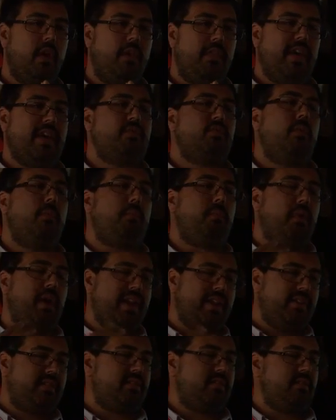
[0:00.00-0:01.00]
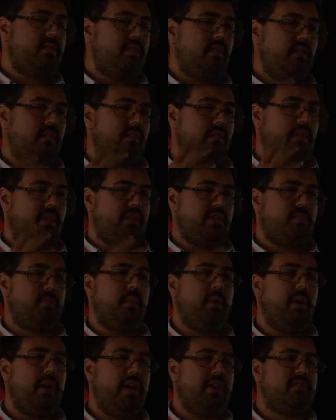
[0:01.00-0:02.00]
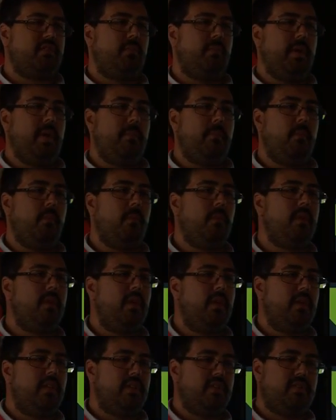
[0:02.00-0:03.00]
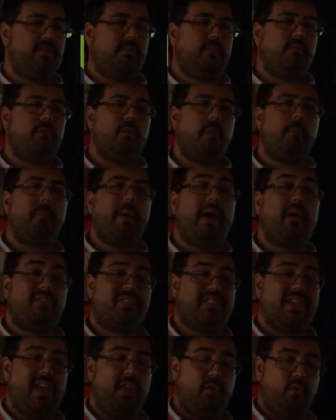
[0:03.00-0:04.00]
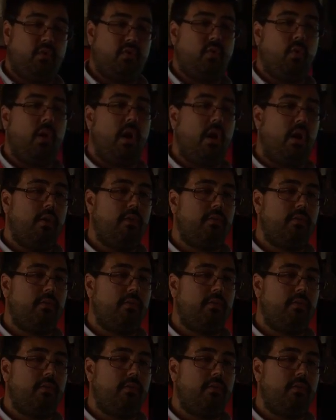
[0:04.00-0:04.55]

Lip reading: That's what breaks the experience for people. It's about 10 or 12.